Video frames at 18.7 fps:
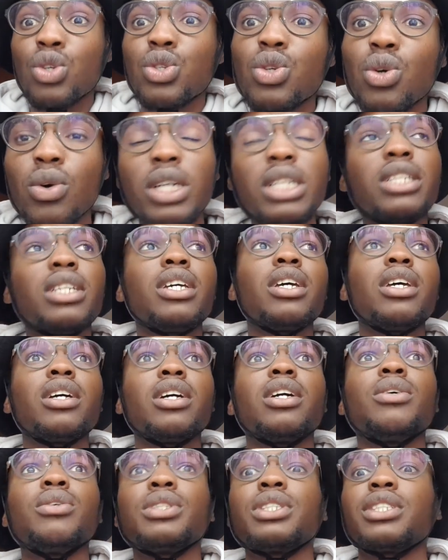So one day
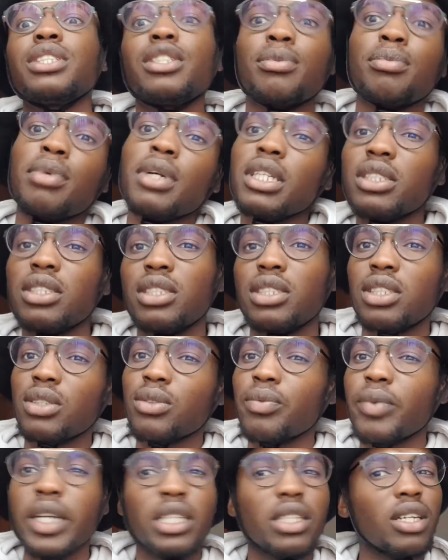I was just practicing
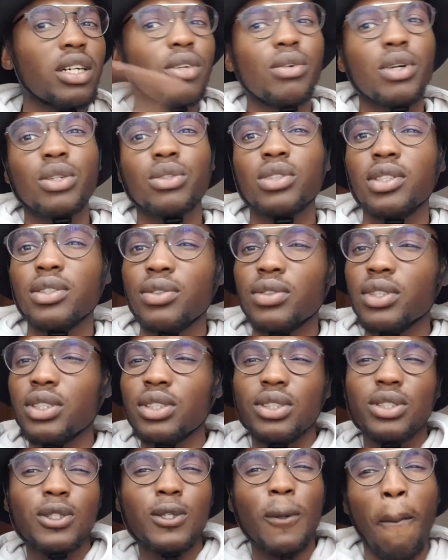running around the
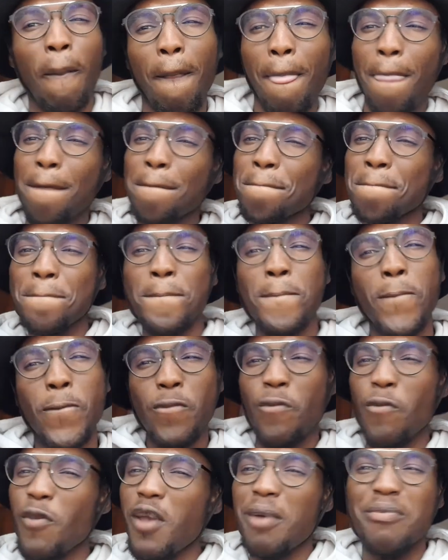field, you know,
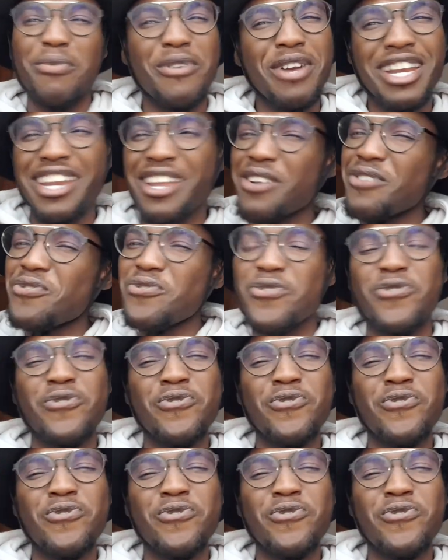I'm running.